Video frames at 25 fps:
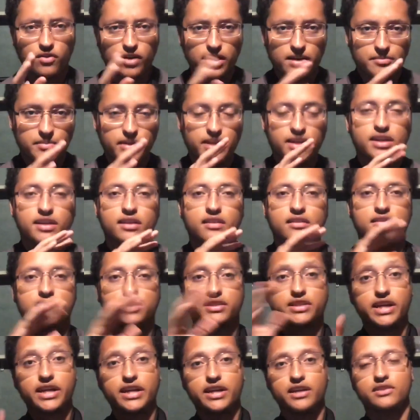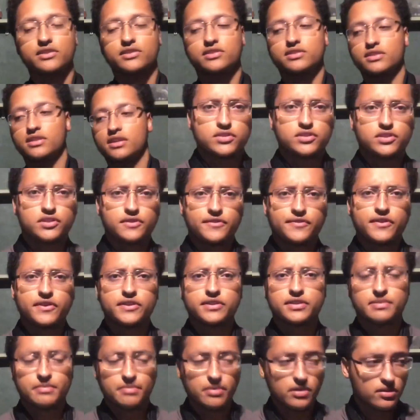quite making the change. So
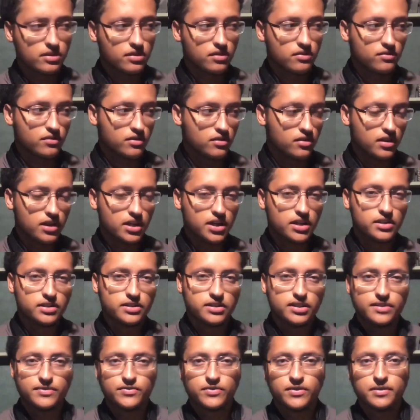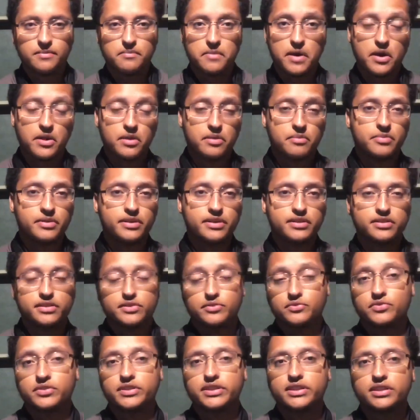first, both require a different
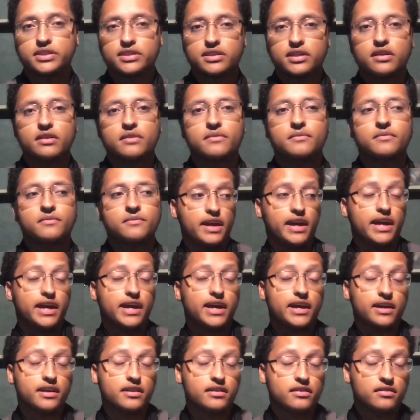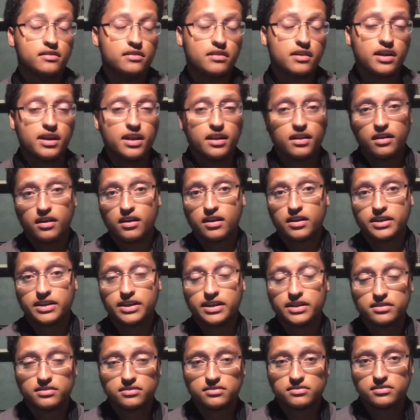mouthpiece and reed setup, and in a lot of
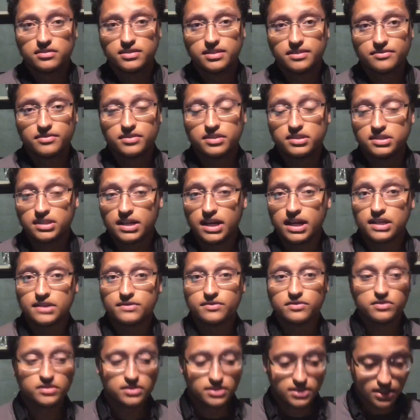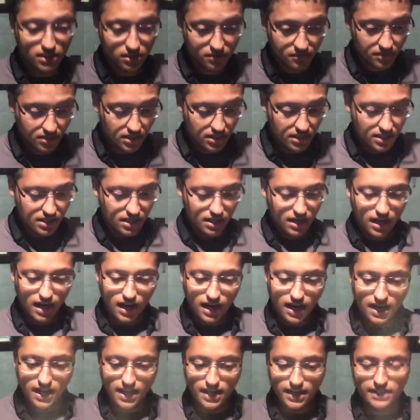cases a different saxophone setup.
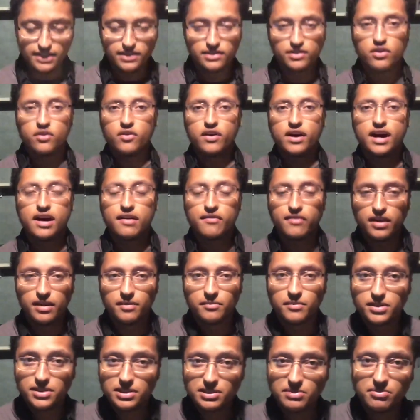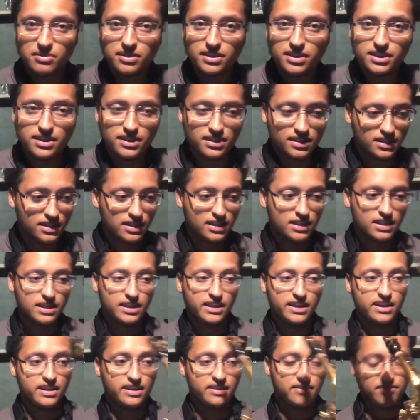I don't have that much money,
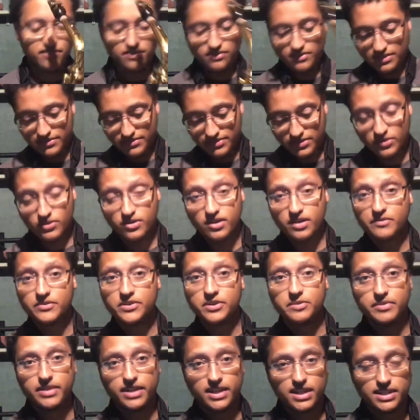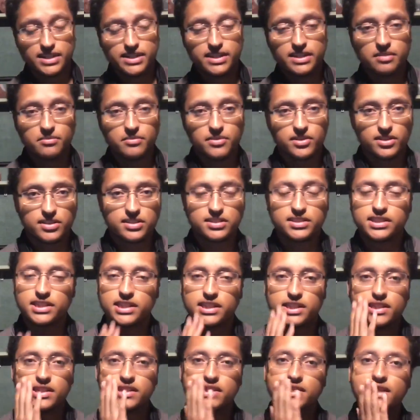and if it were up to me, I'd get a Mark
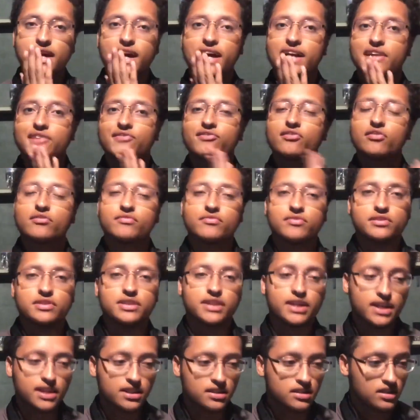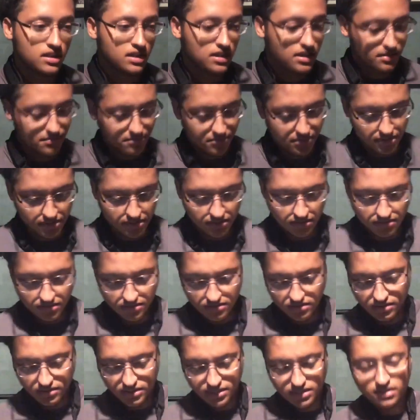VI saxophone for jazz, but
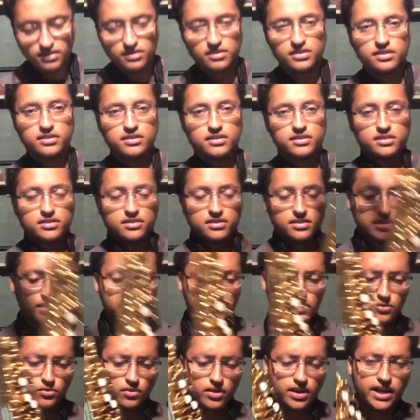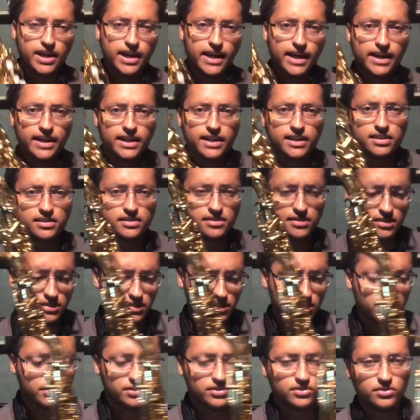luckily this is the
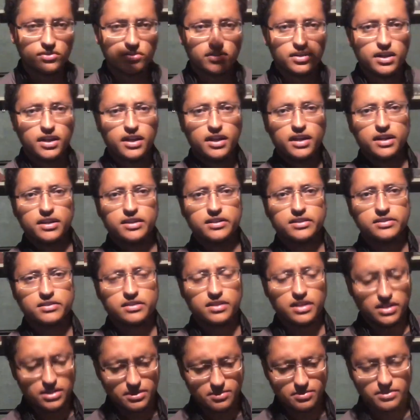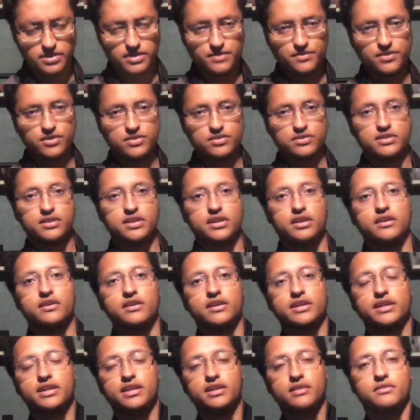YAS62, and it's pretty versatile.
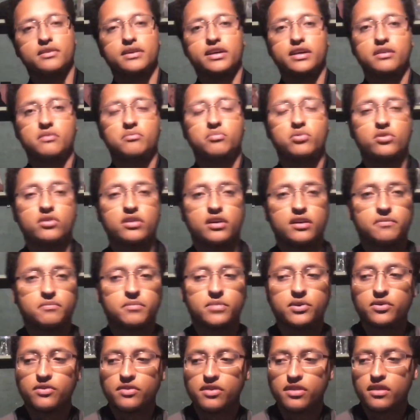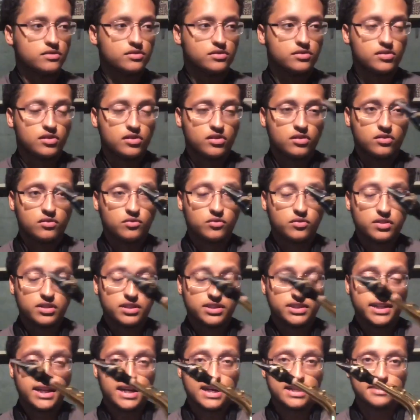It can pull off both. So what
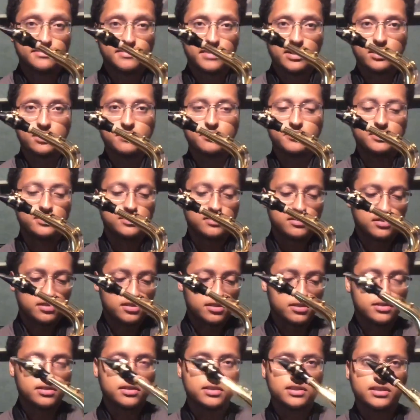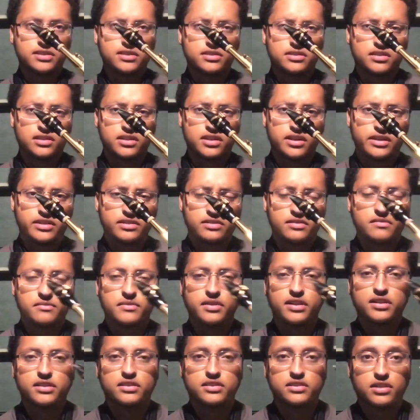a jazz mouthpiece does, this is a
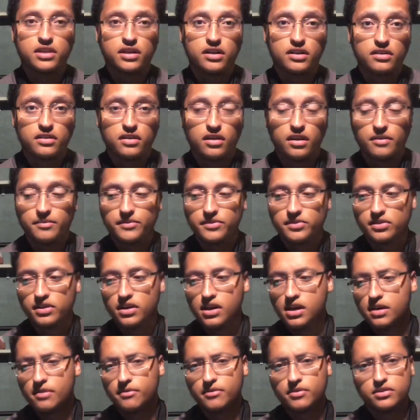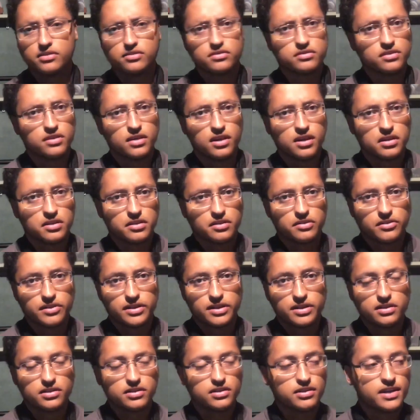customized John Thomas, but there's a lot of
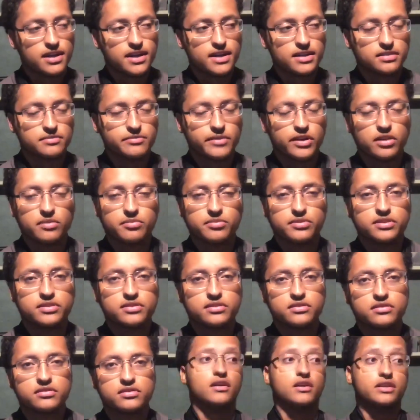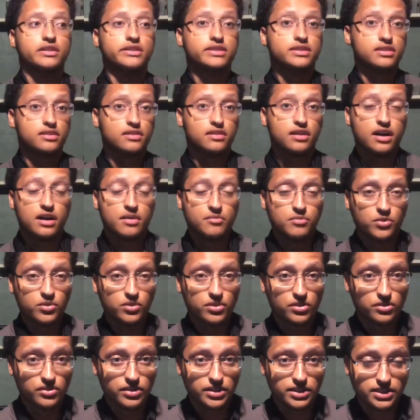great jazz mouthpieces, at least a lot
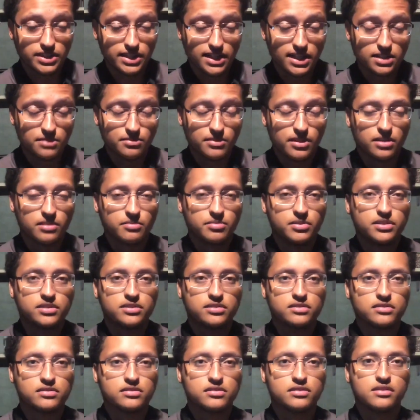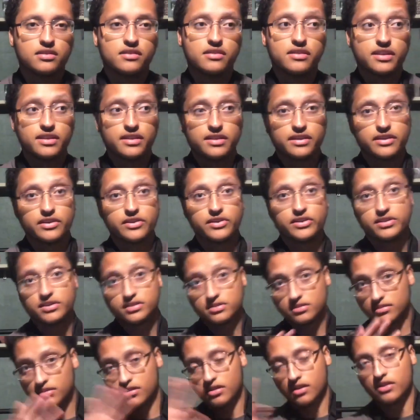more great jazz mouthpieces than there
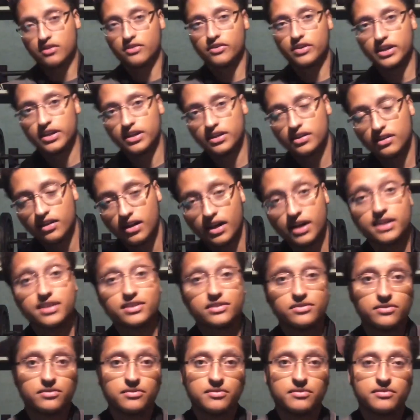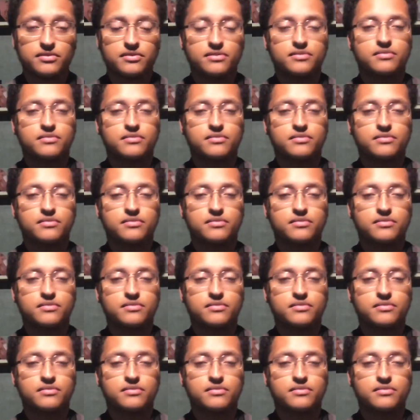is a great classical